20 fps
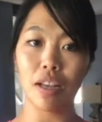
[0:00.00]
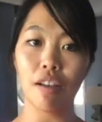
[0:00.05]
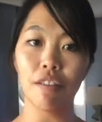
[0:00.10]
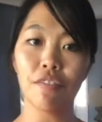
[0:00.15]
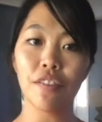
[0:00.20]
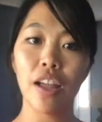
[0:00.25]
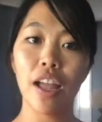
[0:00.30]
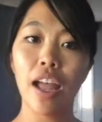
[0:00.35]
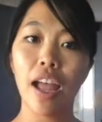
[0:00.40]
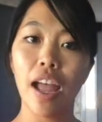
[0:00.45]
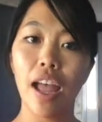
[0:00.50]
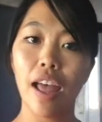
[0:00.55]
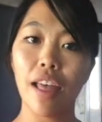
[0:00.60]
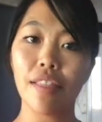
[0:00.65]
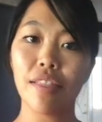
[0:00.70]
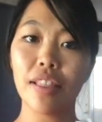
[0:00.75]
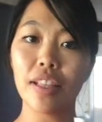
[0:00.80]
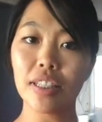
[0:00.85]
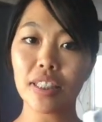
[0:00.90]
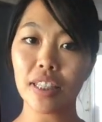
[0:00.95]
off,
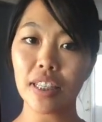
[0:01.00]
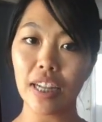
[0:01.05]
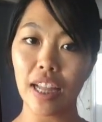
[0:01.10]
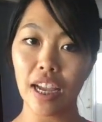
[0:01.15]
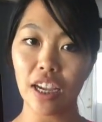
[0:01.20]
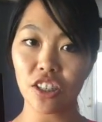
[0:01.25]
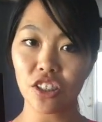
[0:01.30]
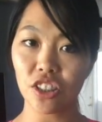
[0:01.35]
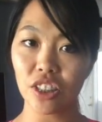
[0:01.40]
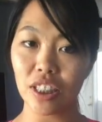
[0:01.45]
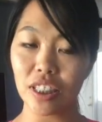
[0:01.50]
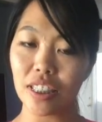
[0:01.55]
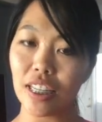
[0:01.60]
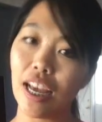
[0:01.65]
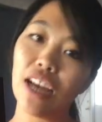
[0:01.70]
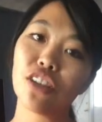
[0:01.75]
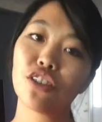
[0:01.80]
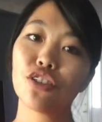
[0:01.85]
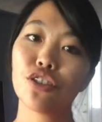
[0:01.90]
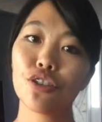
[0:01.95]
and this can actually
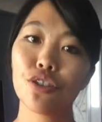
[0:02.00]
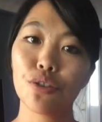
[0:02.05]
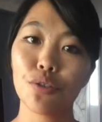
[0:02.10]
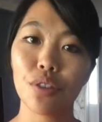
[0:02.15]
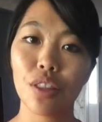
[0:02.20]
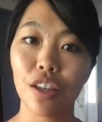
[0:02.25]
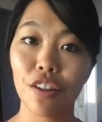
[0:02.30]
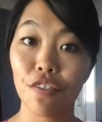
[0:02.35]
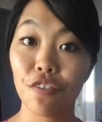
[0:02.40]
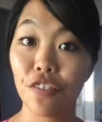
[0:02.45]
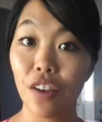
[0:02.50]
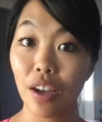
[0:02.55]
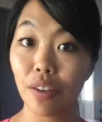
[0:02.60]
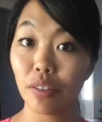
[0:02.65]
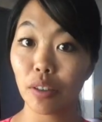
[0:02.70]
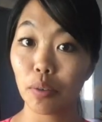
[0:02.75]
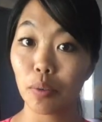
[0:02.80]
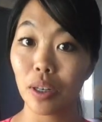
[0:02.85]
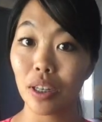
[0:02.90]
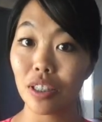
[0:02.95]
attach to the
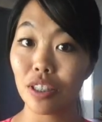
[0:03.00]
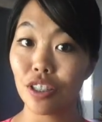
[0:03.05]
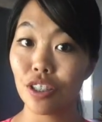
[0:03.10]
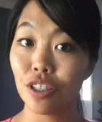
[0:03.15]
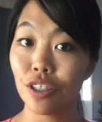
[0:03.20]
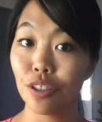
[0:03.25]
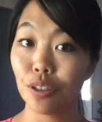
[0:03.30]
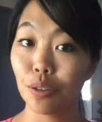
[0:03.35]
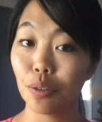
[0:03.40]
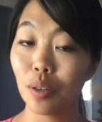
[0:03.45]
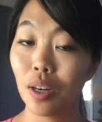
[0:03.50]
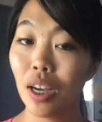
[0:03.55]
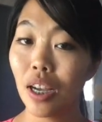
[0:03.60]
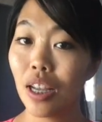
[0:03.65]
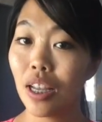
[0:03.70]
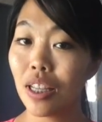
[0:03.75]
EnviroWand too.